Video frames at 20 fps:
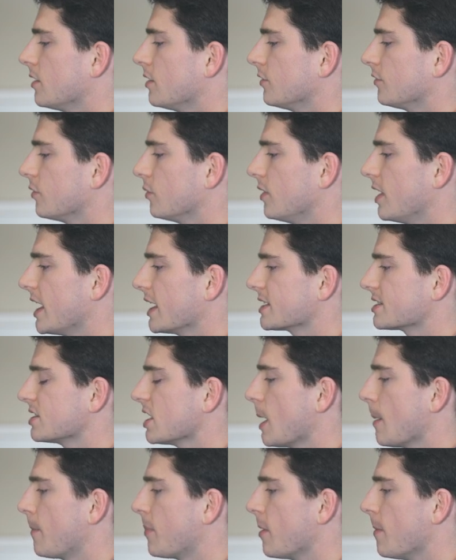So next
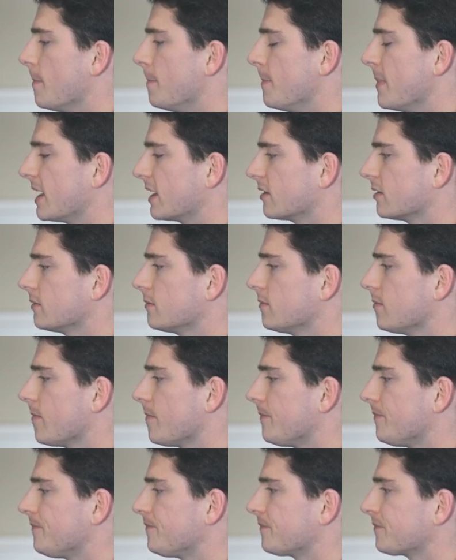up, Meta.
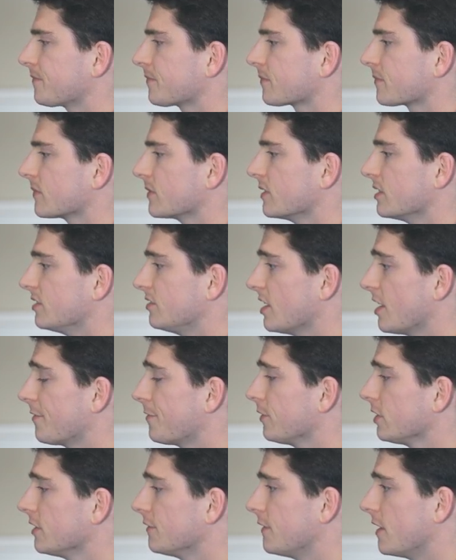
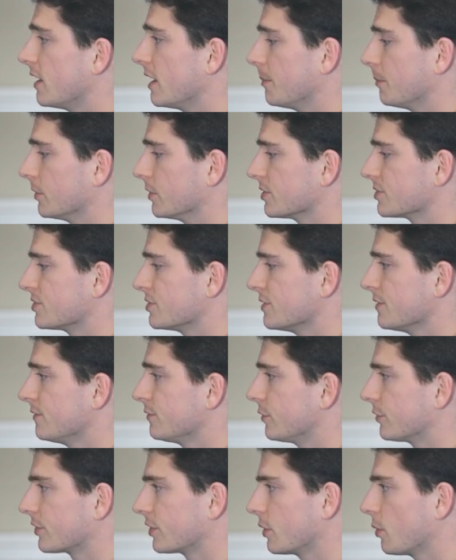Definitely very immersive,
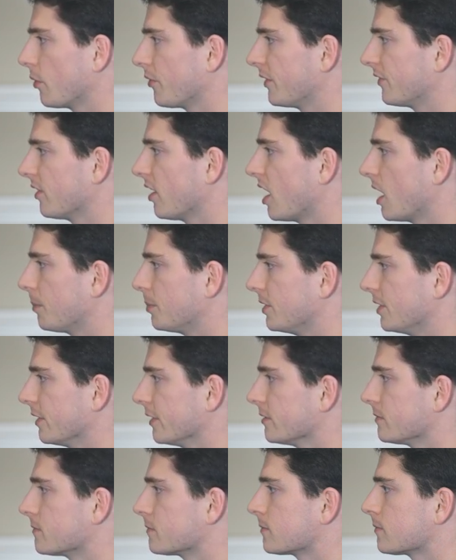so they're going to go on the top here.